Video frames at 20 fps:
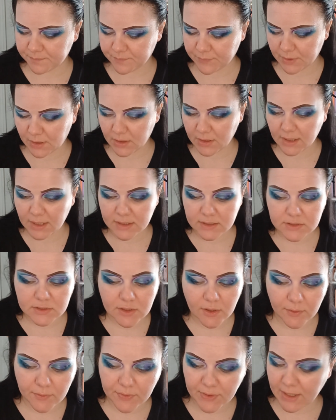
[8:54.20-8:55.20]
Okay,
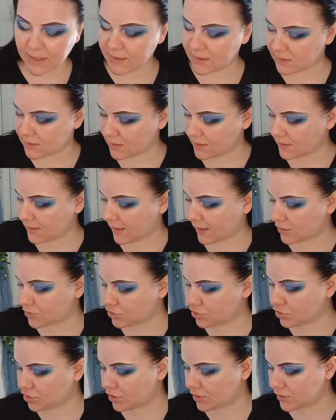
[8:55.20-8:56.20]
so that is that
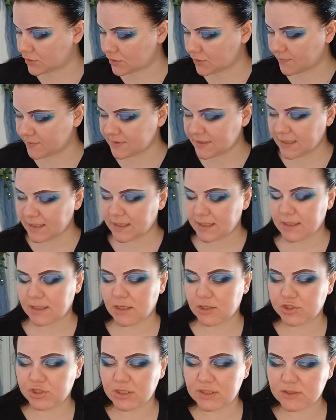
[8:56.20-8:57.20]
done. So I'm taking
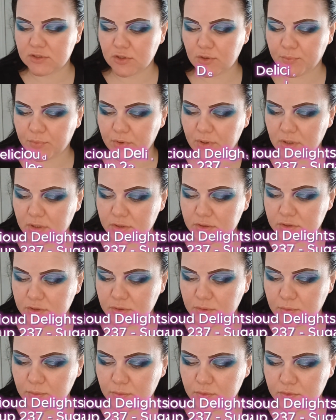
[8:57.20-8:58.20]
a Jessup
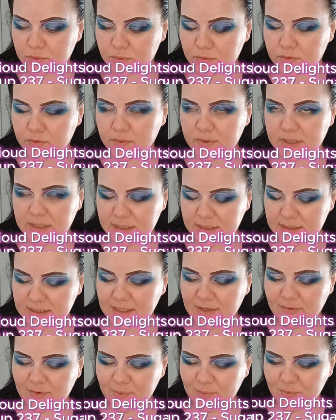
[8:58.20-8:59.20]

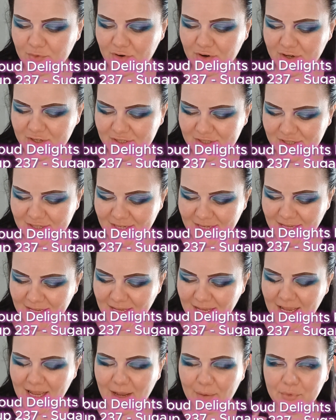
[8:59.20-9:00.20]
237 brush
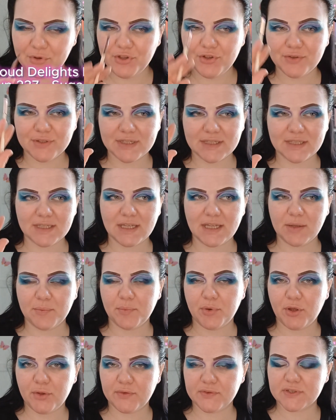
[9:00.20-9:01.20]
and we're using
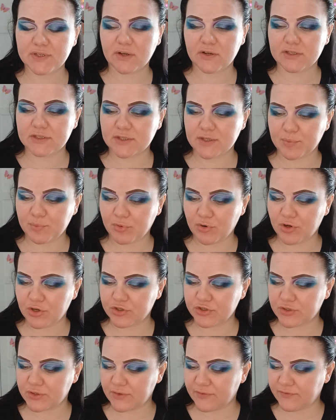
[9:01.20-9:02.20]
both sides of the
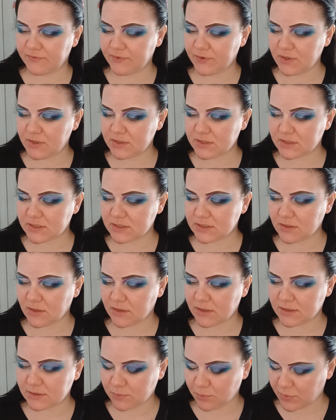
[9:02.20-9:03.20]
brush. So the first
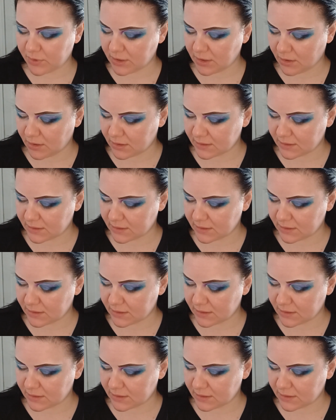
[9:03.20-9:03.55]
side we are